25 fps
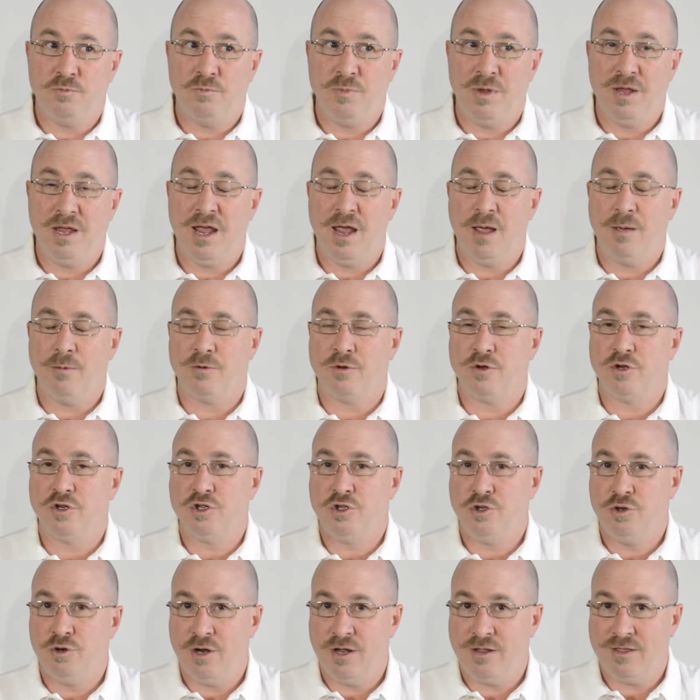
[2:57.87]
being able to
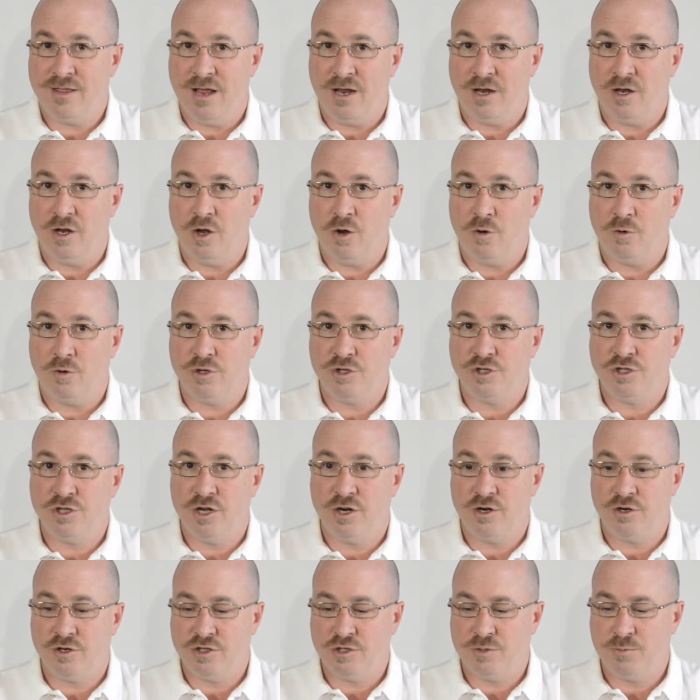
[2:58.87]
shoot at that lower
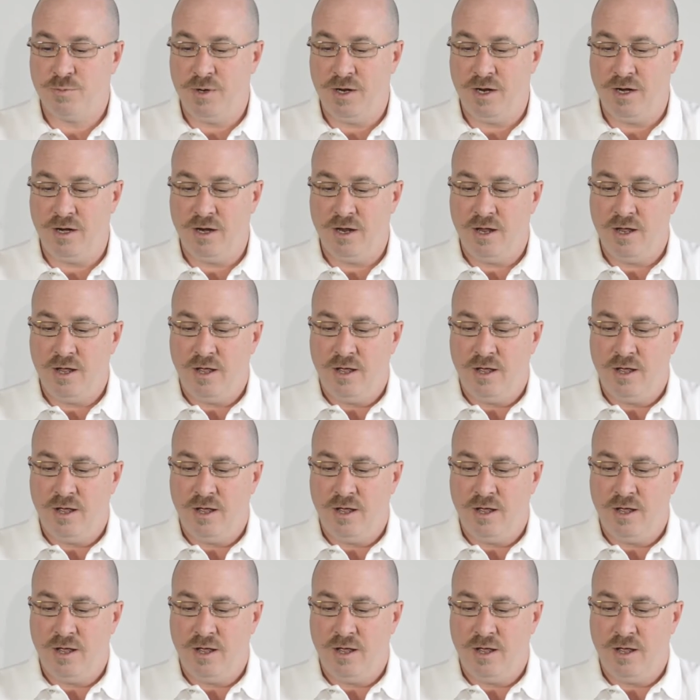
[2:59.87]
shutter speed.